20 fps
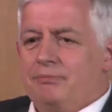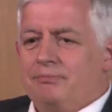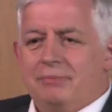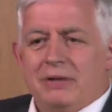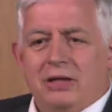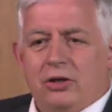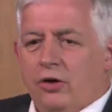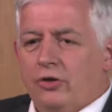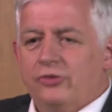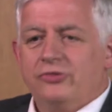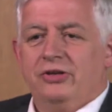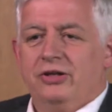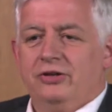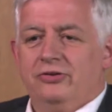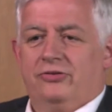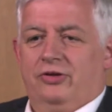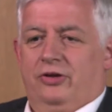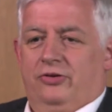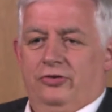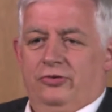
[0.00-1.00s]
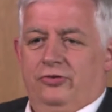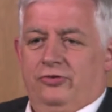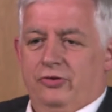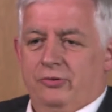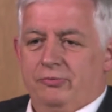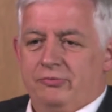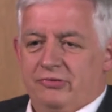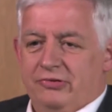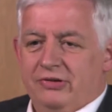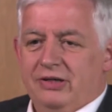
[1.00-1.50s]
because he's such a
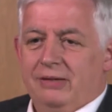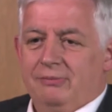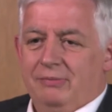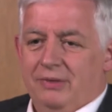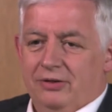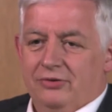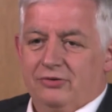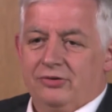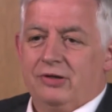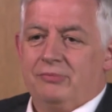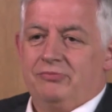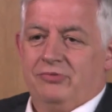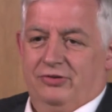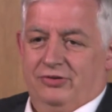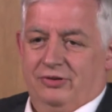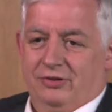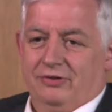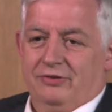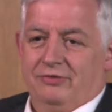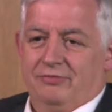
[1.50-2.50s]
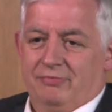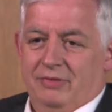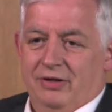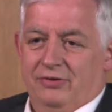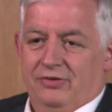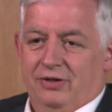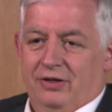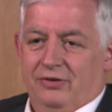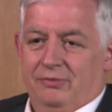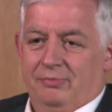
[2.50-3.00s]
supreme interpreter of
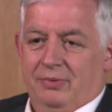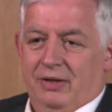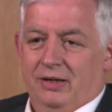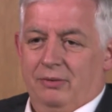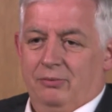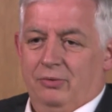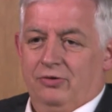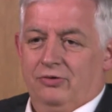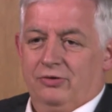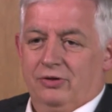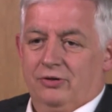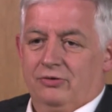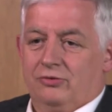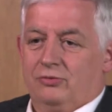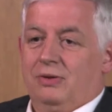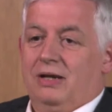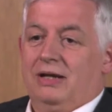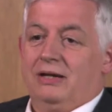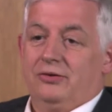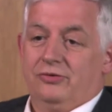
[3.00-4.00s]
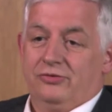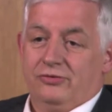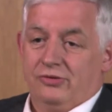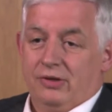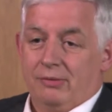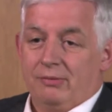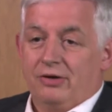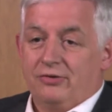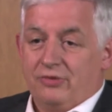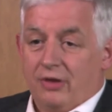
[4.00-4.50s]
Messiaen's piano music as well as
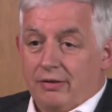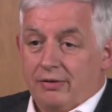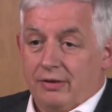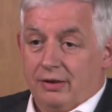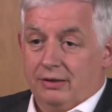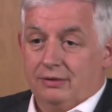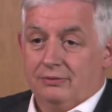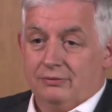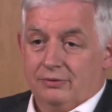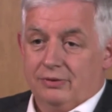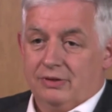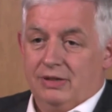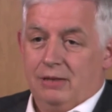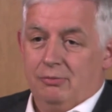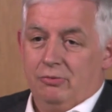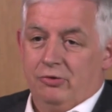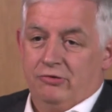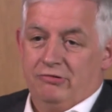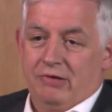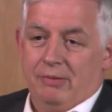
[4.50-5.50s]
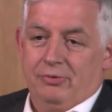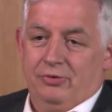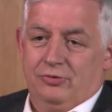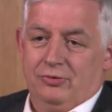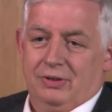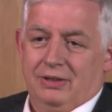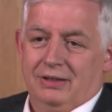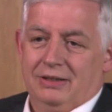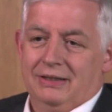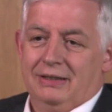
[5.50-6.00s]
so much other keyboard
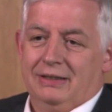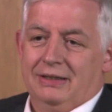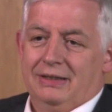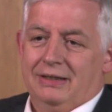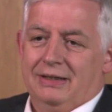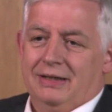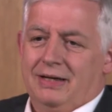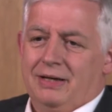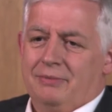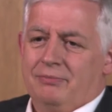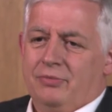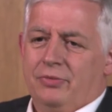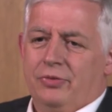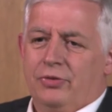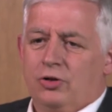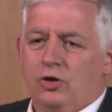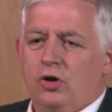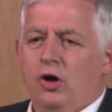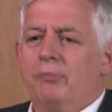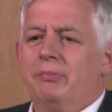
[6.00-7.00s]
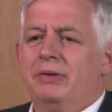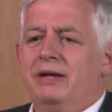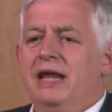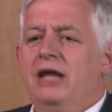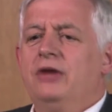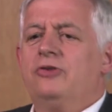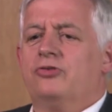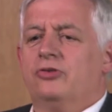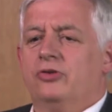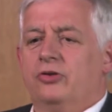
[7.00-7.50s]
repertoire, um, the
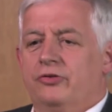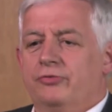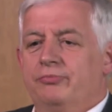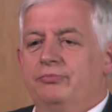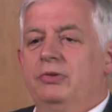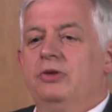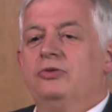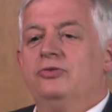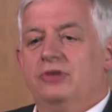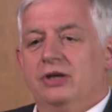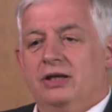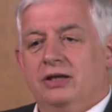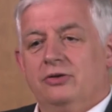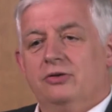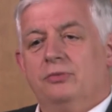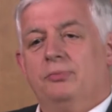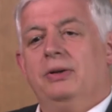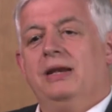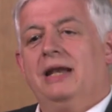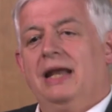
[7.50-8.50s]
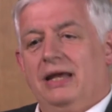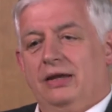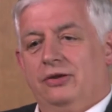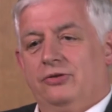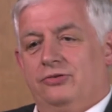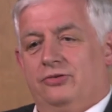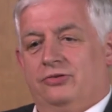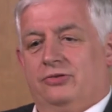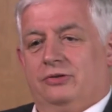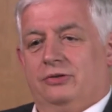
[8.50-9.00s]
combination of music and
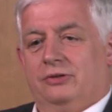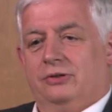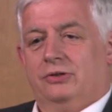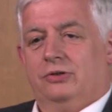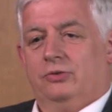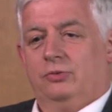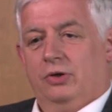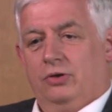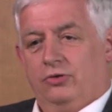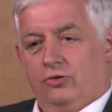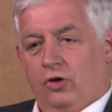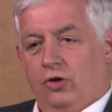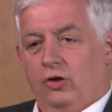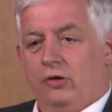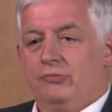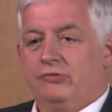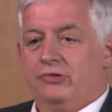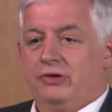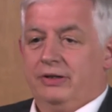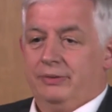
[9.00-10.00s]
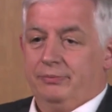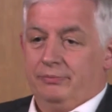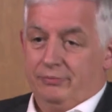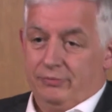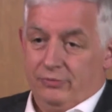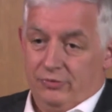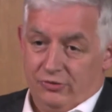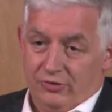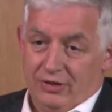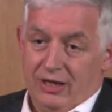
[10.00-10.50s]
place, which Aldeburgh,
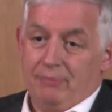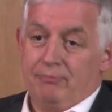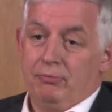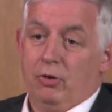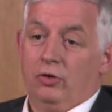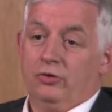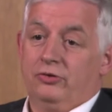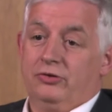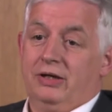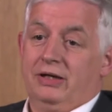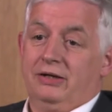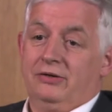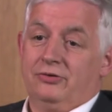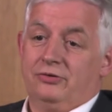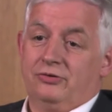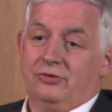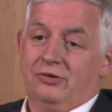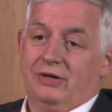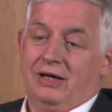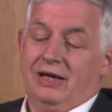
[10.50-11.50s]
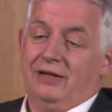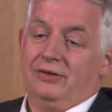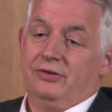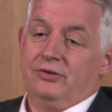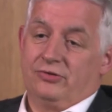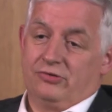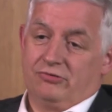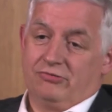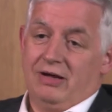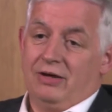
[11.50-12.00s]
Snape Maltings and
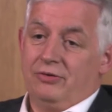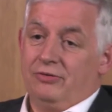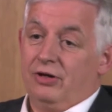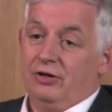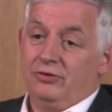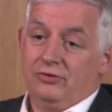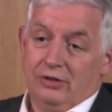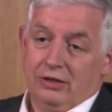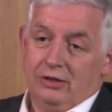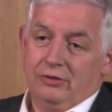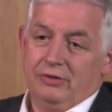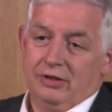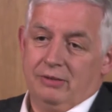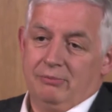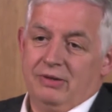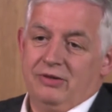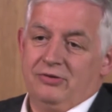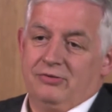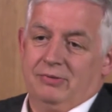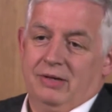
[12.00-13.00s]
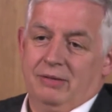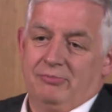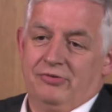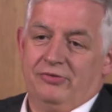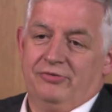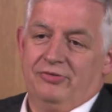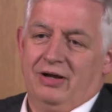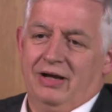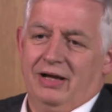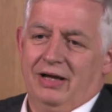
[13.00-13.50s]
the surroundings, including Minsmere,
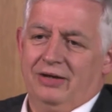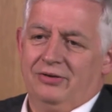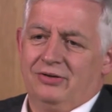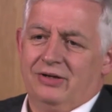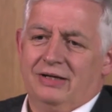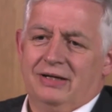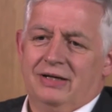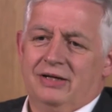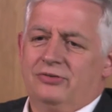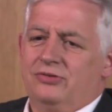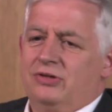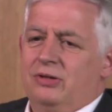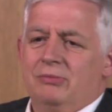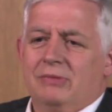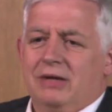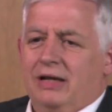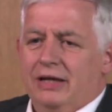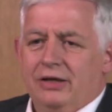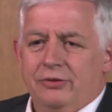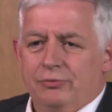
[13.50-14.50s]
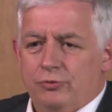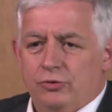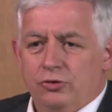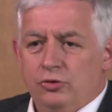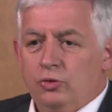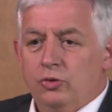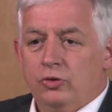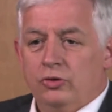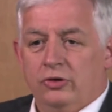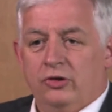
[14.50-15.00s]
provide, seemed like
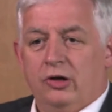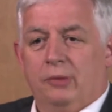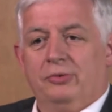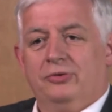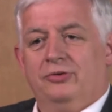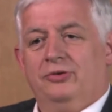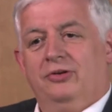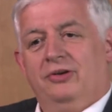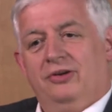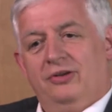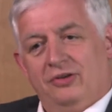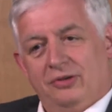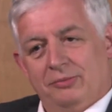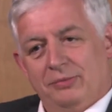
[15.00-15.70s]
too good an opportunity to